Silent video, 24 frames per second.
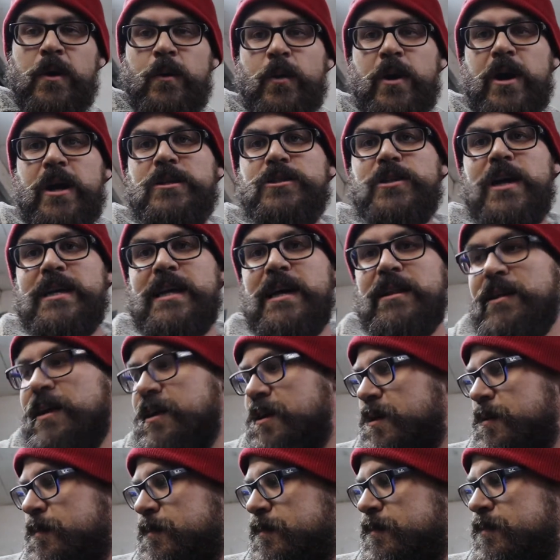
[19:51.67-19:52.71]
We're gonna try that
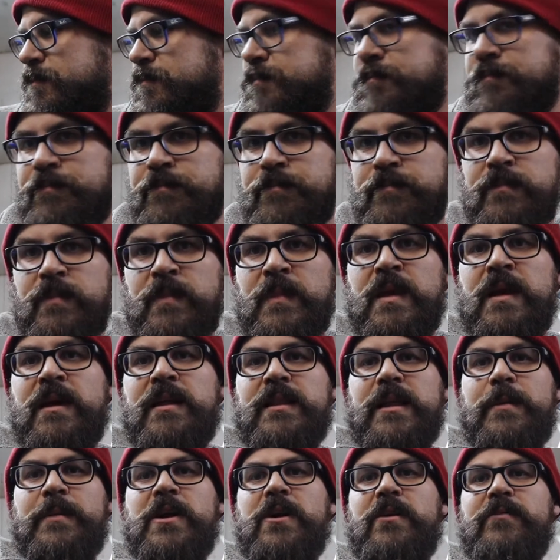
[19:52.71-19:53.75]
later.
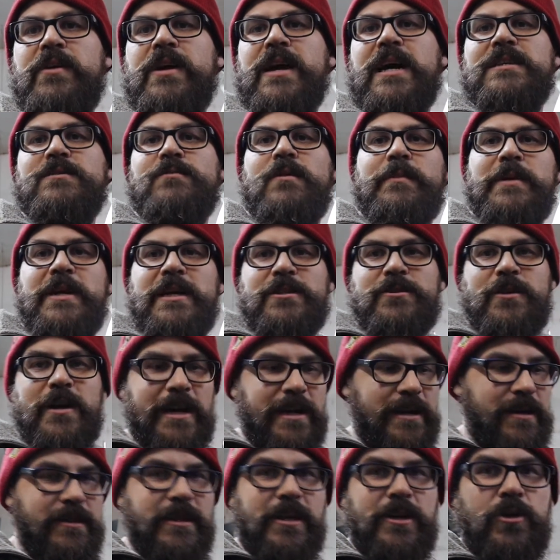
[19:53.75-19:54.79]
Let me know if you guys want me to try
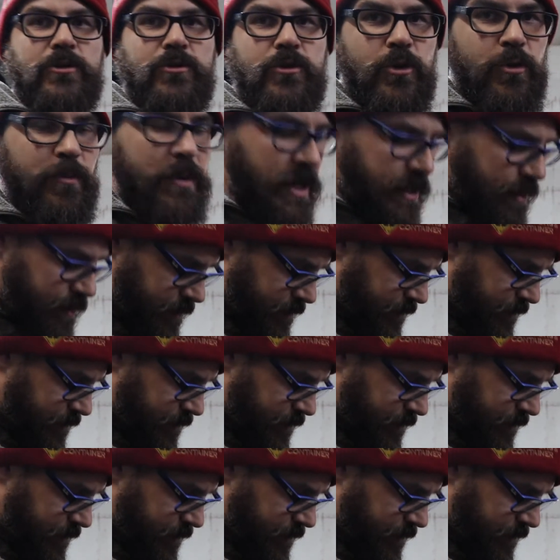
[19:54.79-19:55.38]
it on the YouTube.